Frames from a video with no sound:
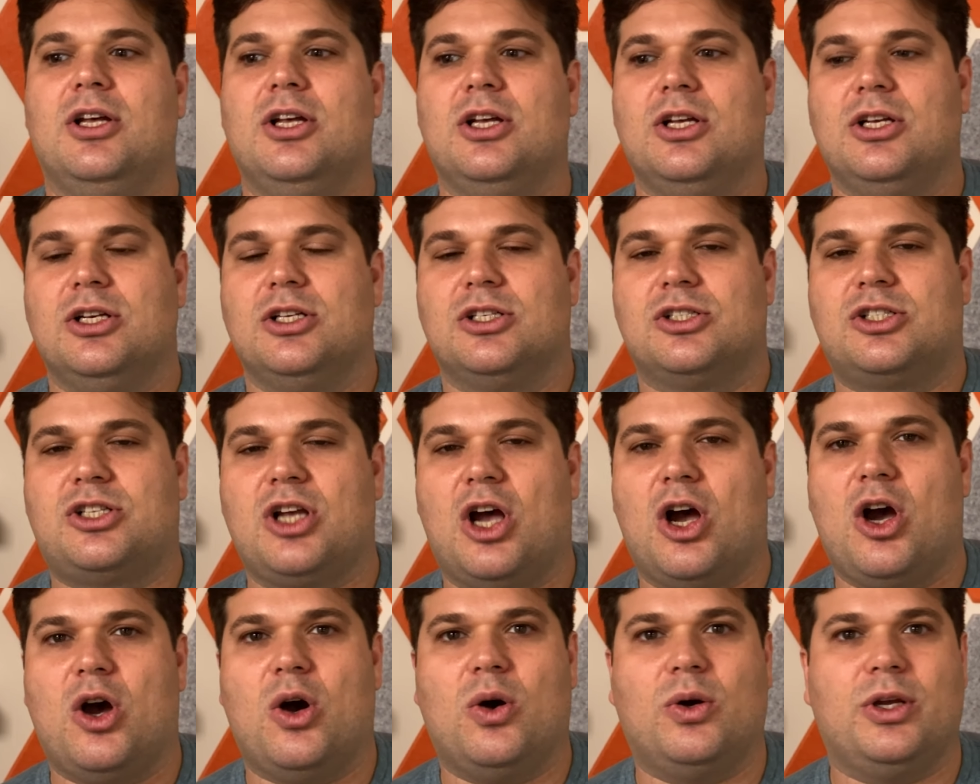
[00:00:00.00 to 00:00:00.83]

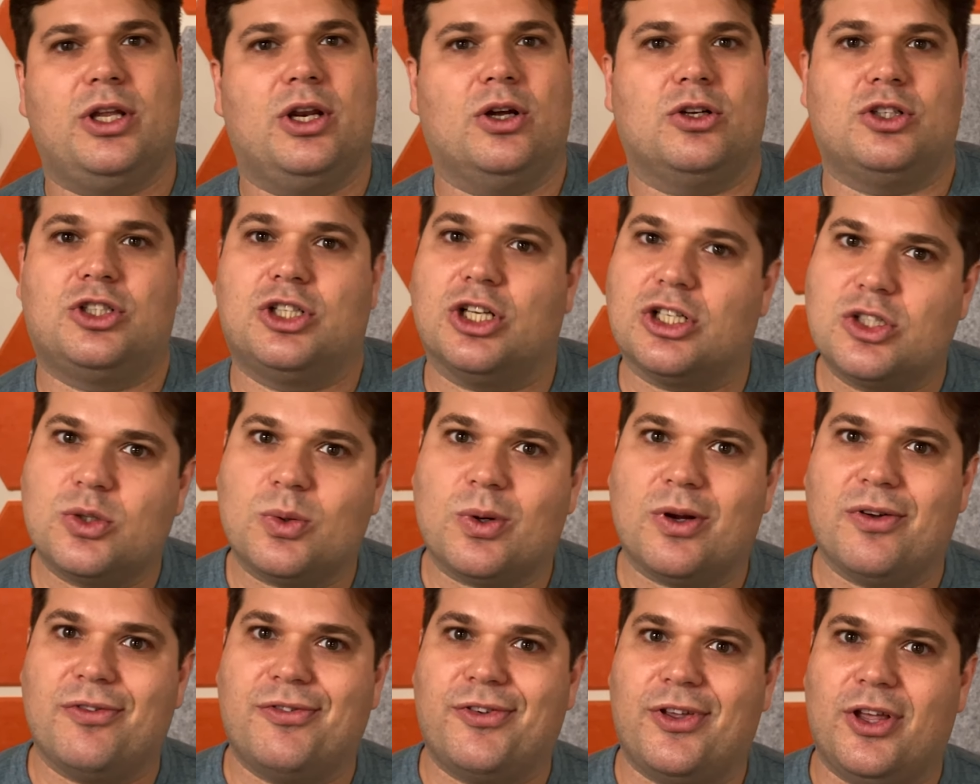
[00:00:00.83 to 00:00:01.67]
So, just to
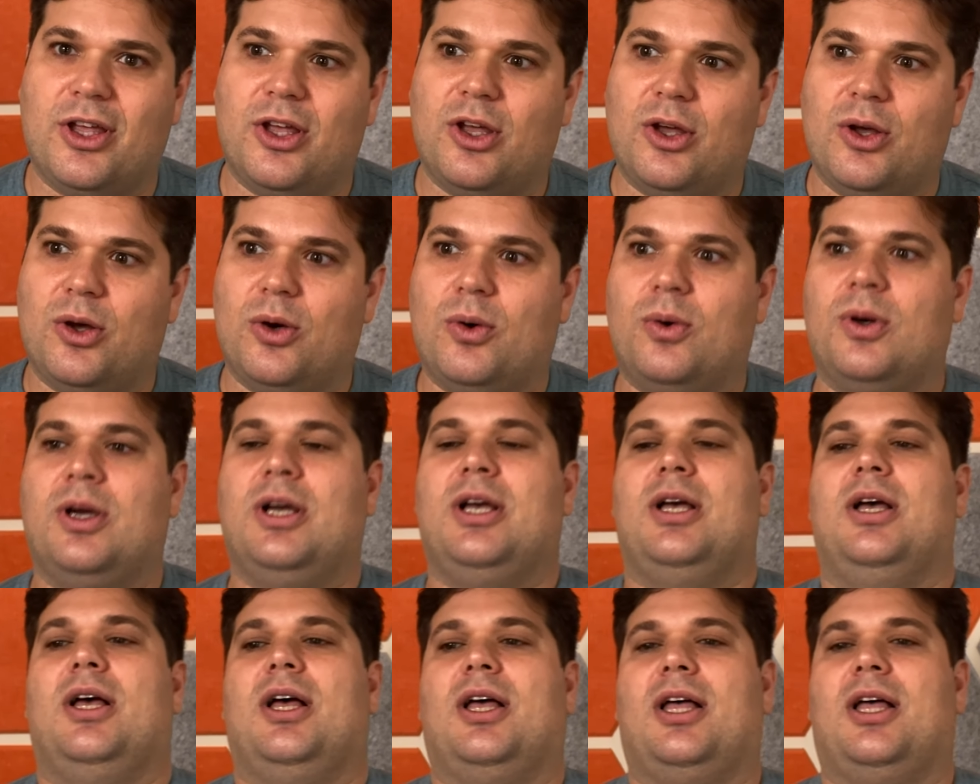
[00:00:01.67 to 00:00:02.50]
review,
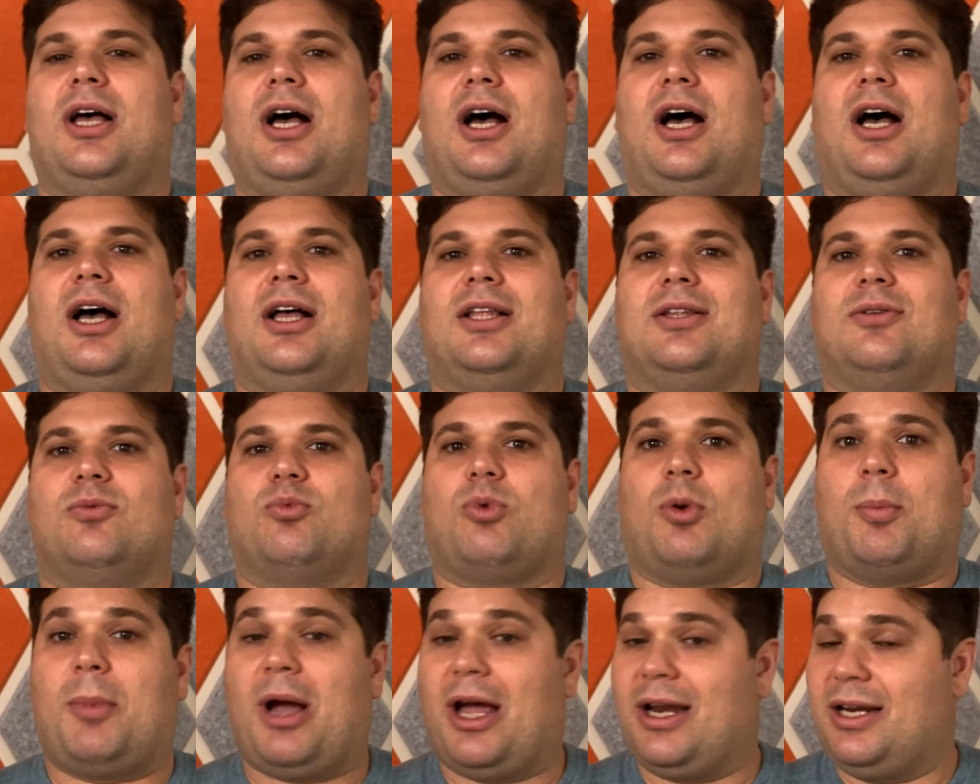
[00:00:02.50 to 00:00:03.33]

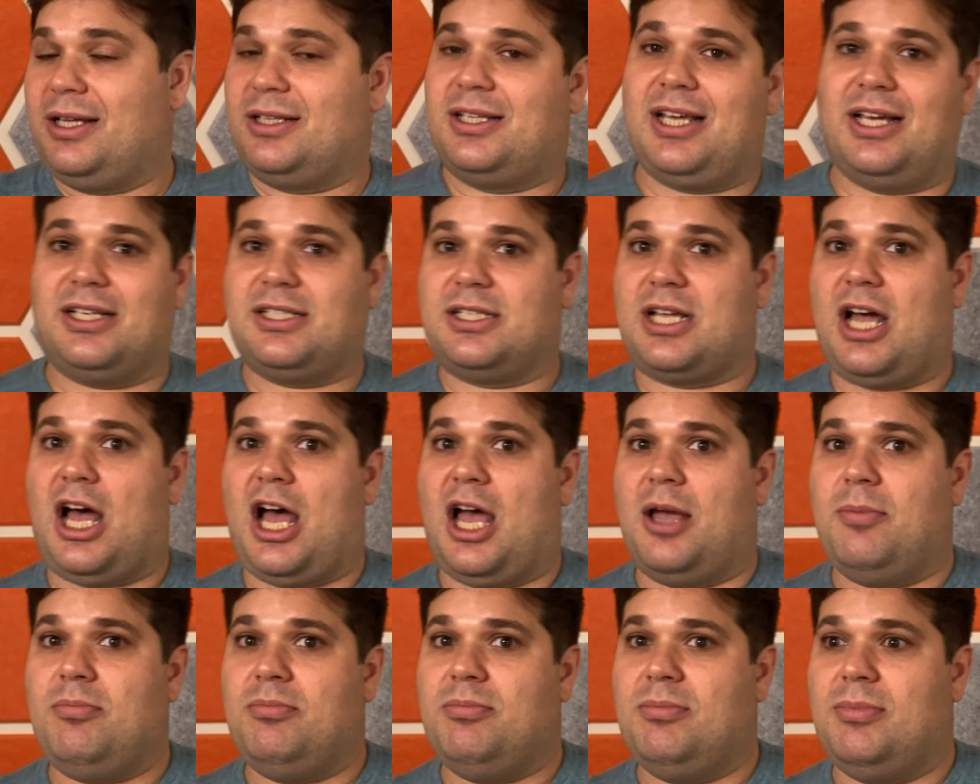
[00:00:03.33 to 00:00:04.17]
reminding takes
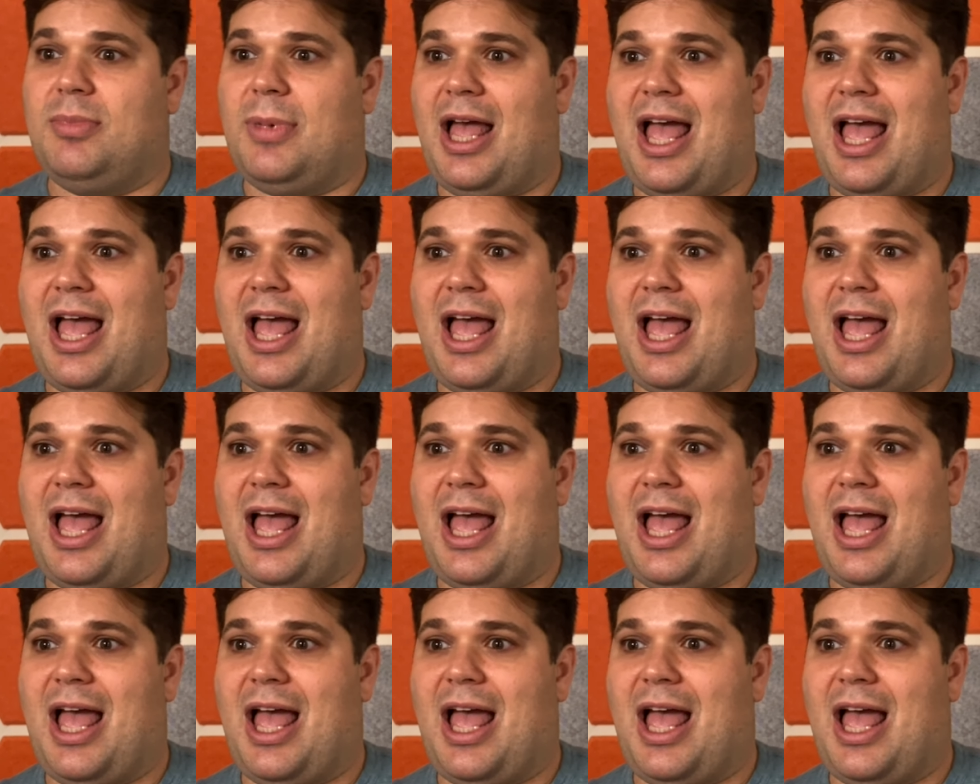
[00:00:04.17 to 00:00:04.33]
time.